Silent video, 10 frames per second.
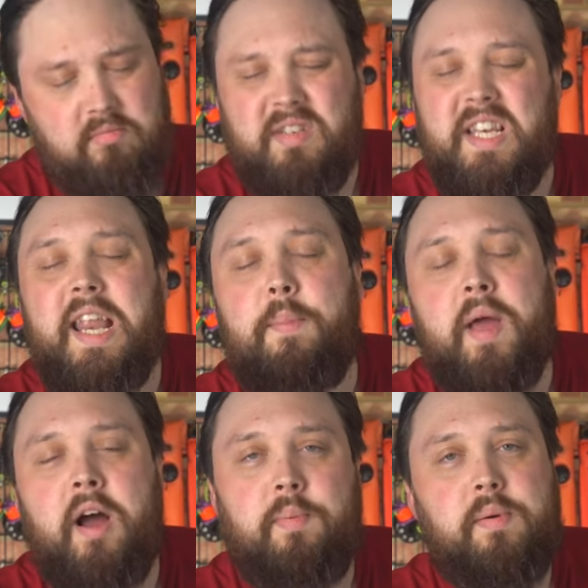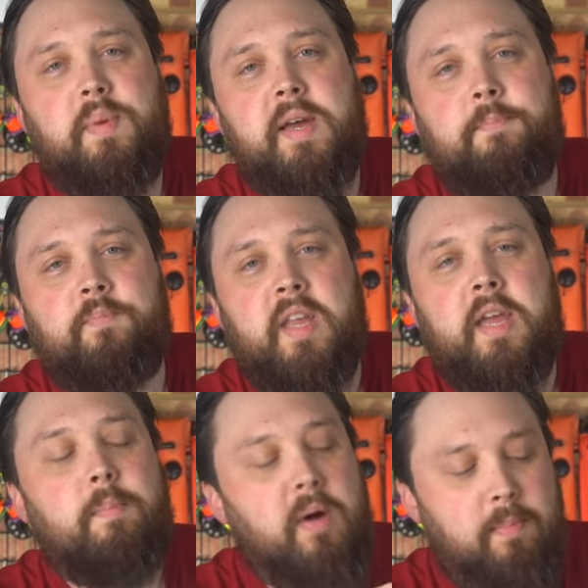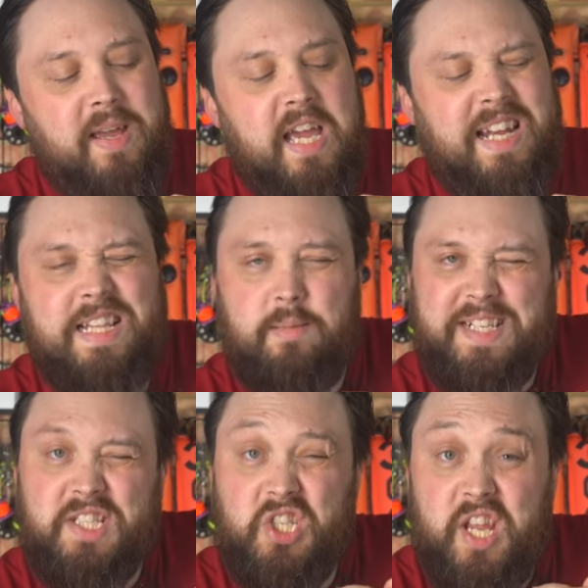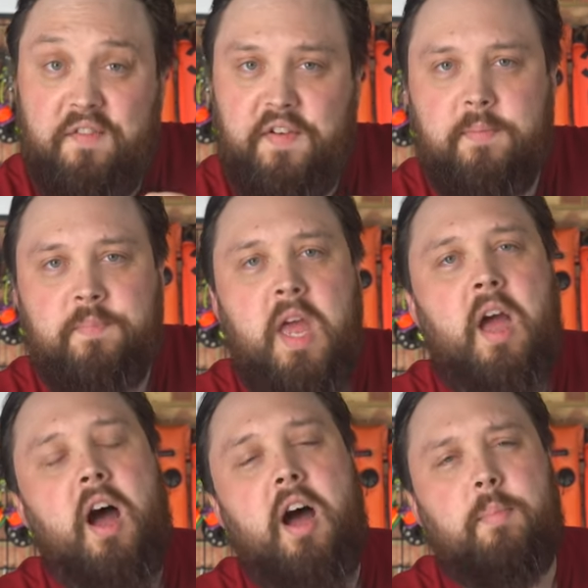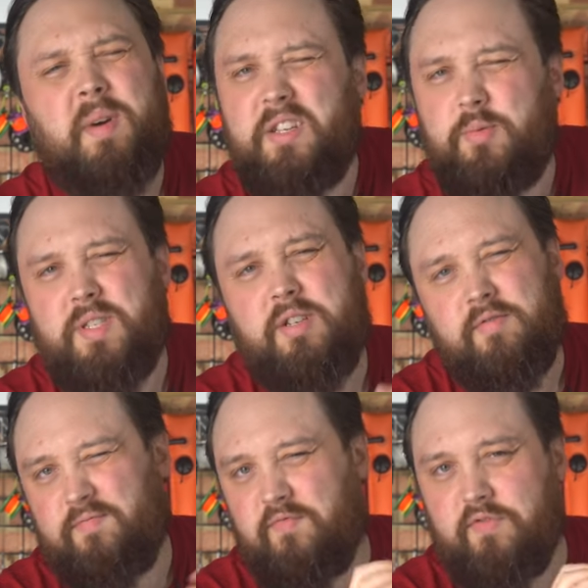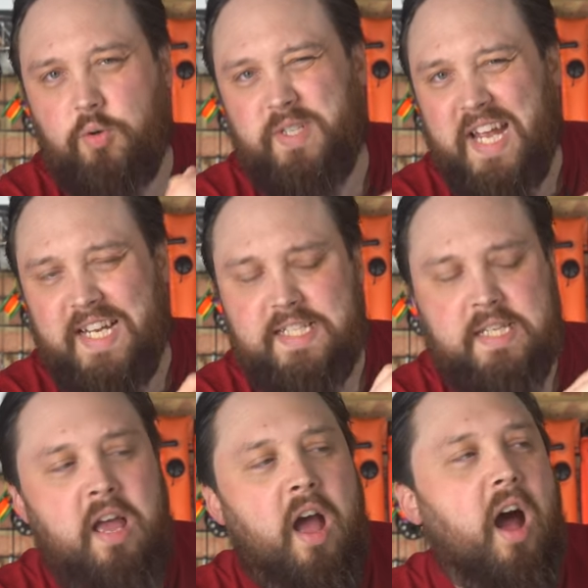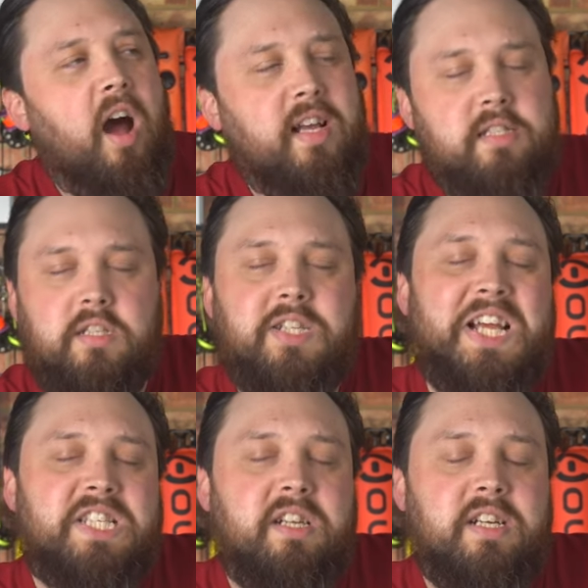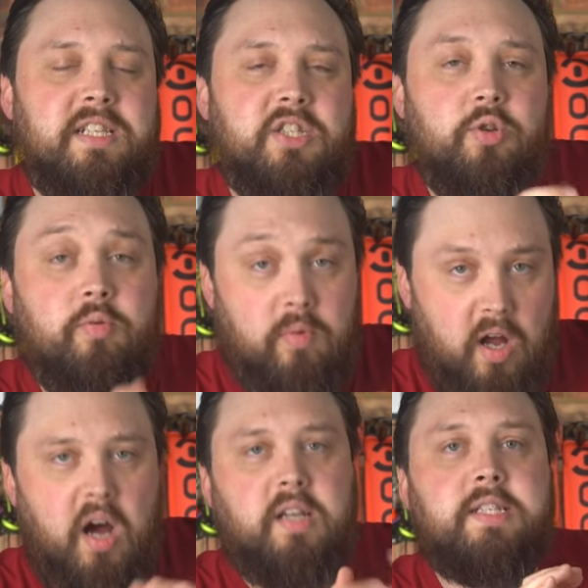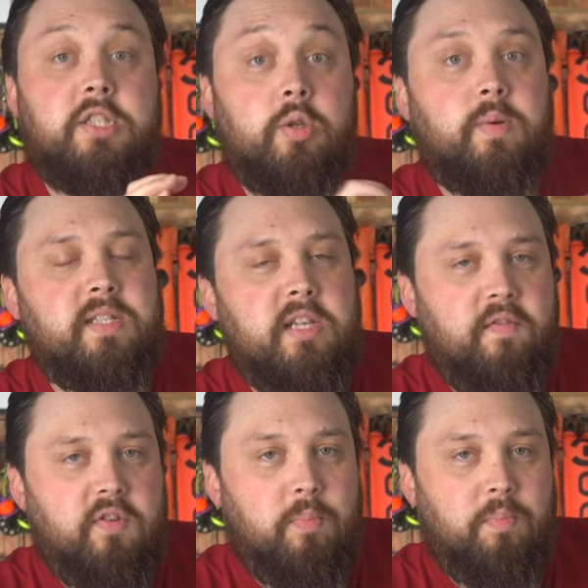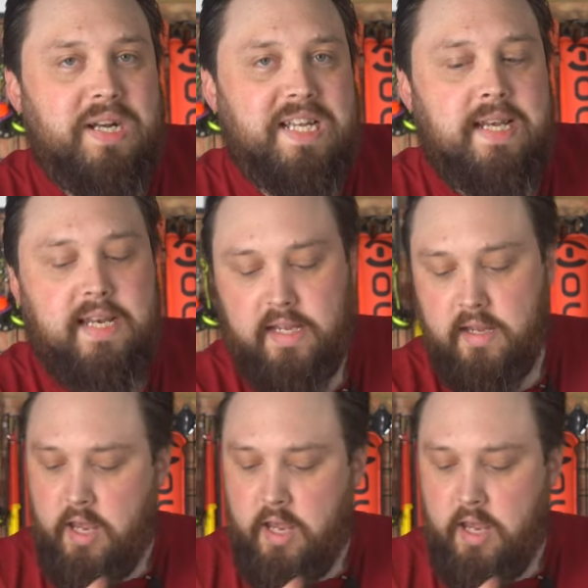nip it up a bit. It might make it a little bit stiffer, but it will still rotate. It's just less likely to undo itself completely.